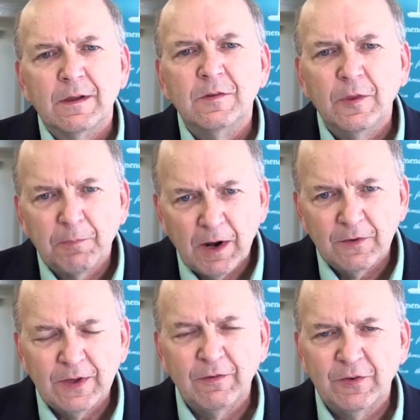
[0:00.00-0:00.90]
Do the
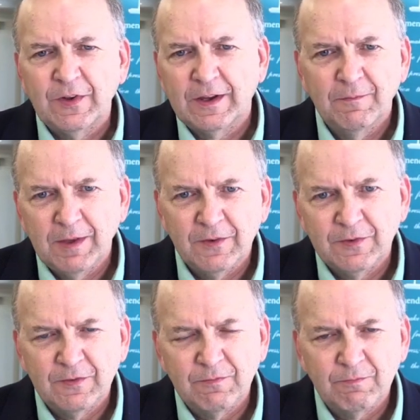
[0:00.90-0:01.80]
Browns have the second
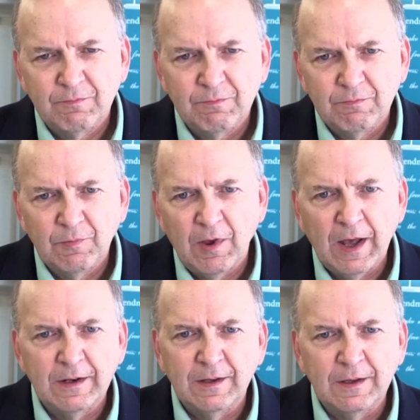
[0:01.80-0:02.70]
best
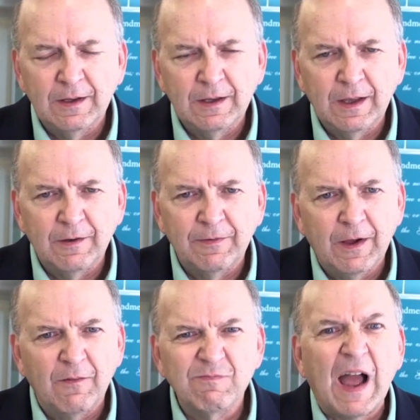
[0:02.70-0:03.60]
line in the
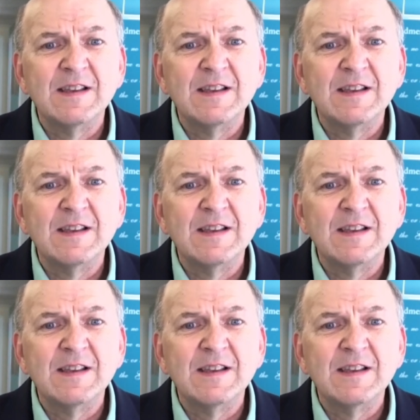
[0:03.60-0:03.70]
NFL?